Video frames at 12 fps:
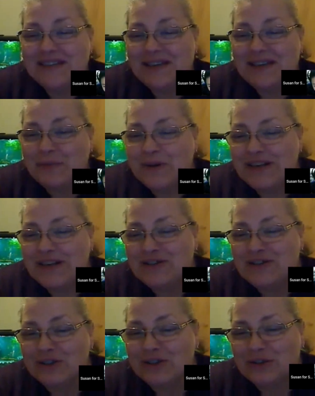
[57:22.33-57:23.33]
Dee, what is
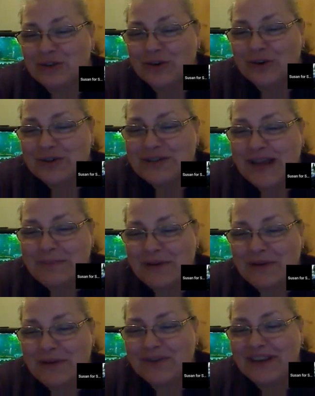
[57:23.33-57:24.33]
your little girl's name?
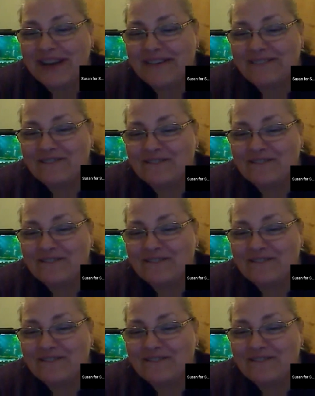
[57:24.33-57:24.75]
I forget.